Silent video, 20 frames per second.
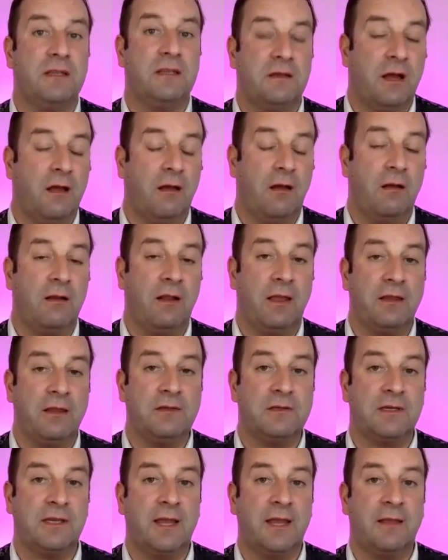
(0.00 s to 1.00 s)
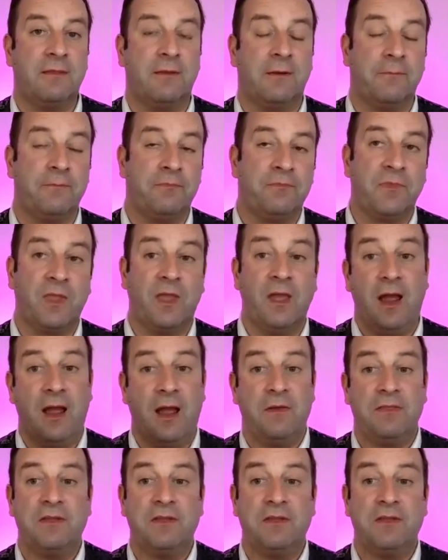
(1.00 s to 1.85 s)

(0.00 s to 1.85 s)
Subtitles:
closely aligned together.